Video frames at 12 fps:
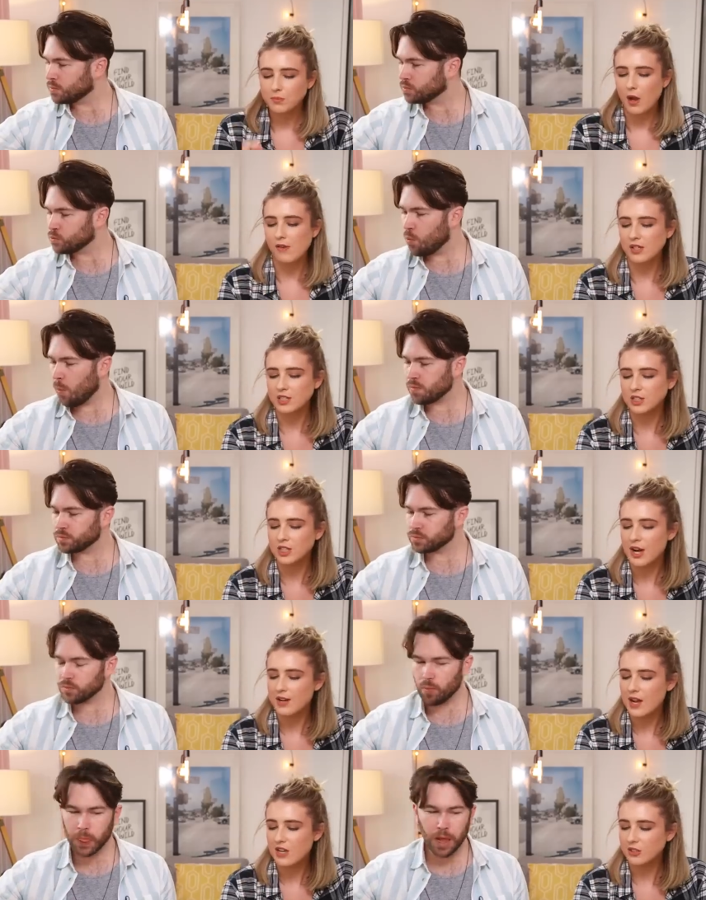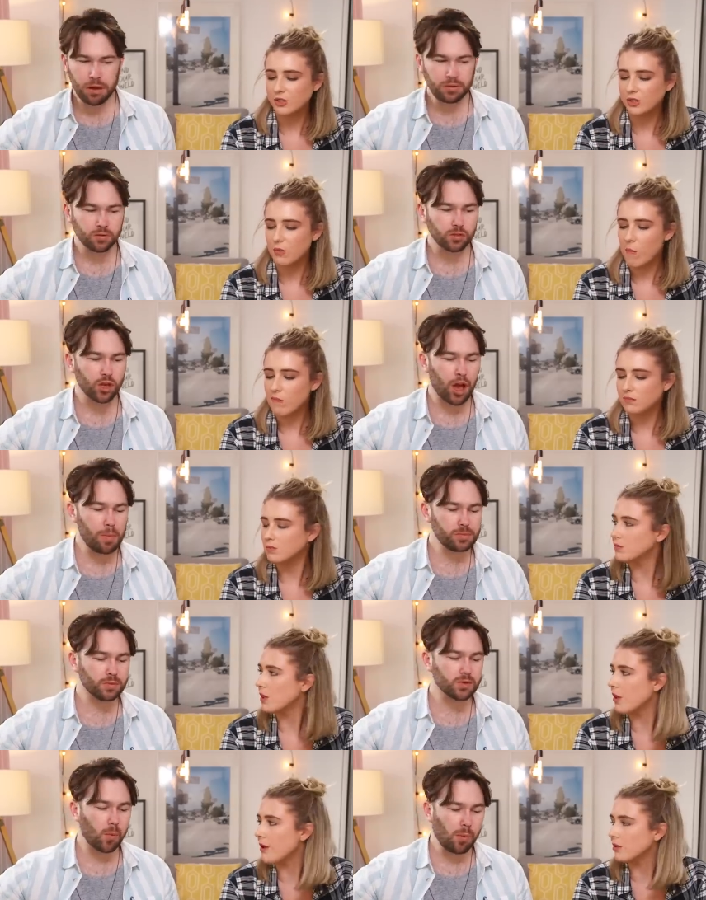Speaker 1: I reckon mm. that next. Yeah.
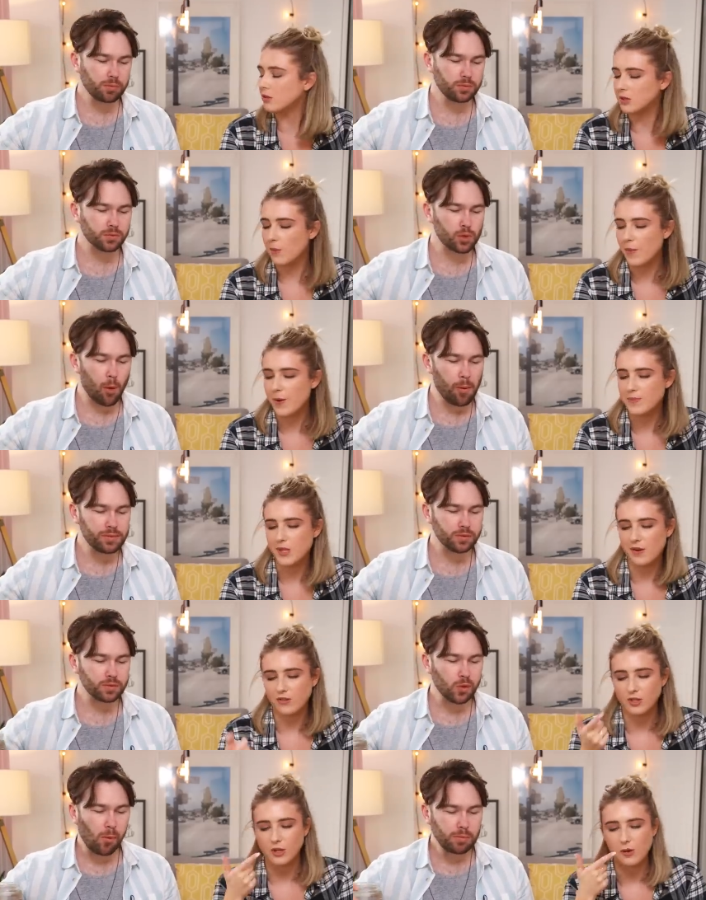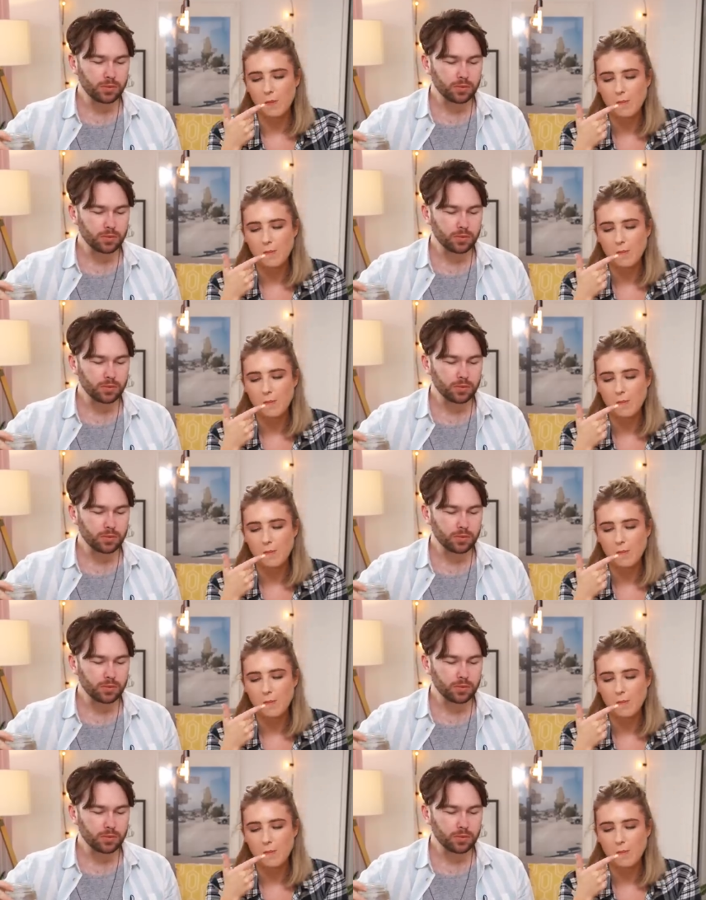Then I'm hoping they're really good.